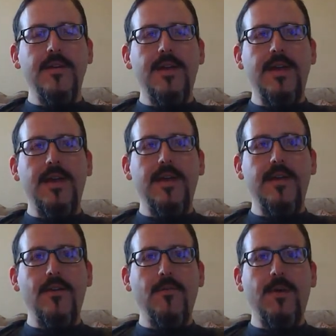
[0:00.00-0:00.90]
and
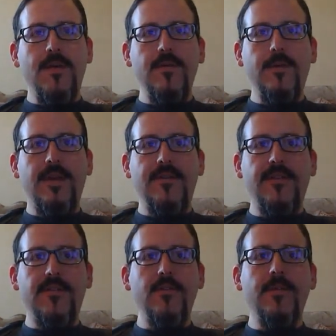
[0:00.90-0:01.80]
oh, by the way, it's like
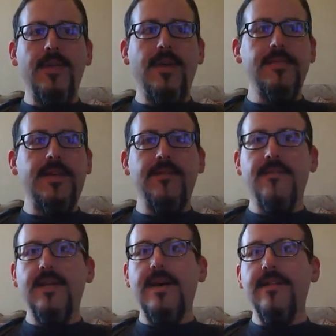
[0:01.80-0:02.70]

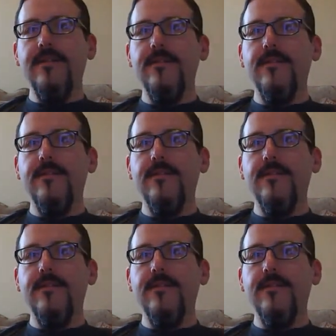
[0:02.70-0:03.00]
$28,000.